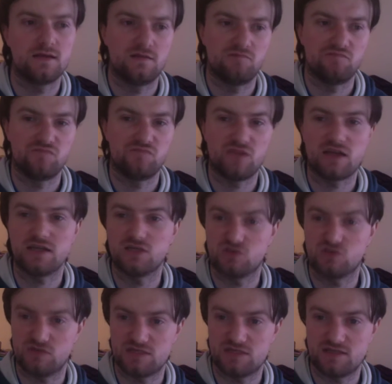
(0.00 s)
not
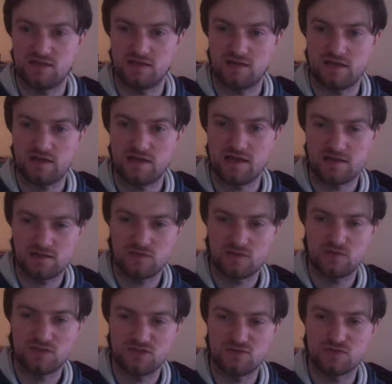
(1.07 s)
interested in connecting
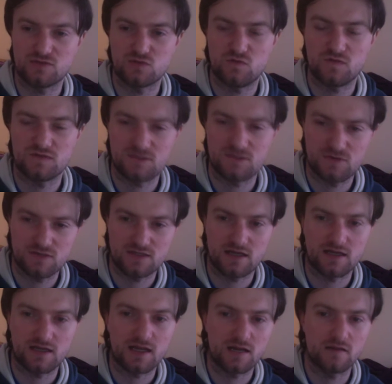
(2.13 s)
with you as well. So there's
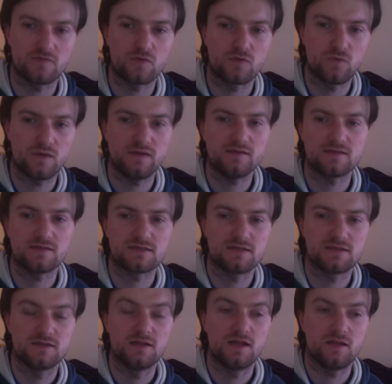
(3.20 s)
kind of clever ways
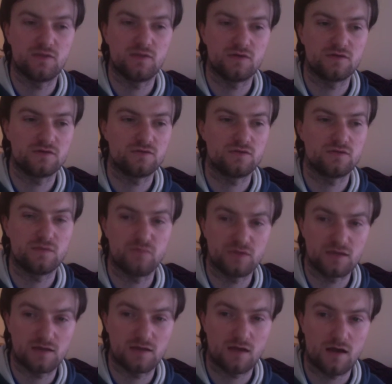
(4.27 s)
about doing it, but
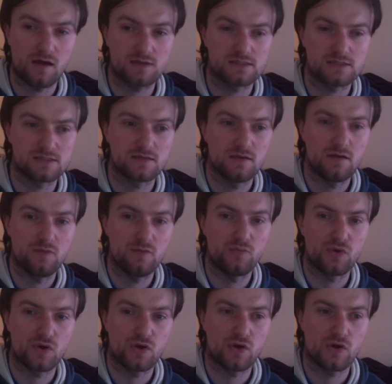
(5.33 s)
the cost
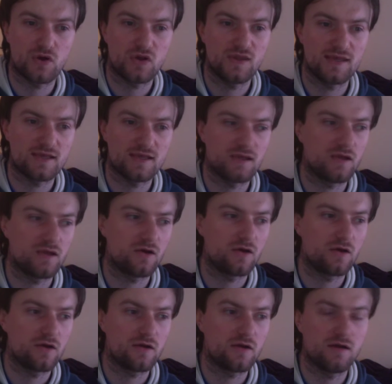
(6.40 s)
per click
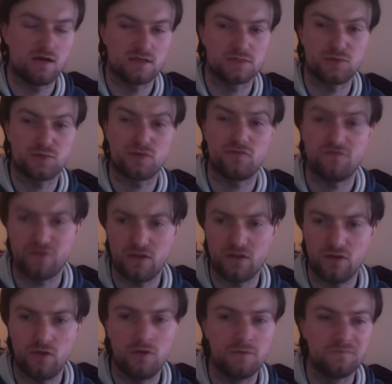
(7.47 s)
or cost per
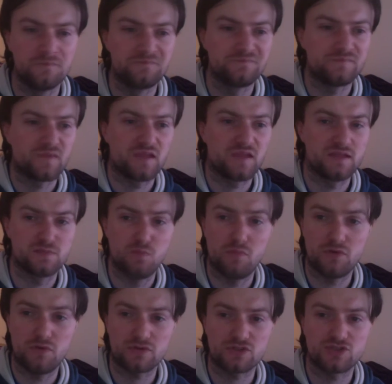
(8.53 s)
follow is
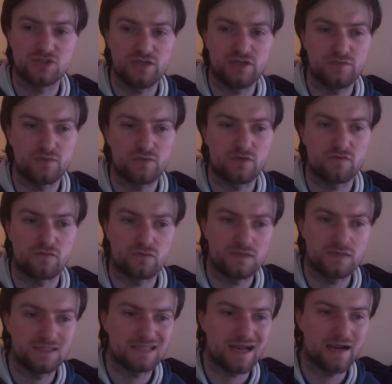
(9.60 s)
much cheaper for
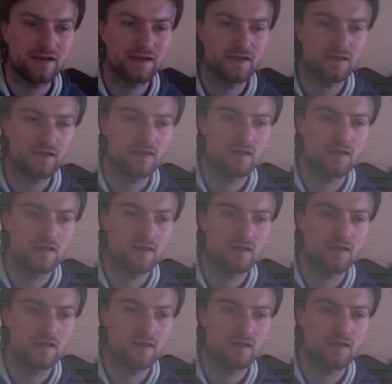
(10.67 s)
retargeting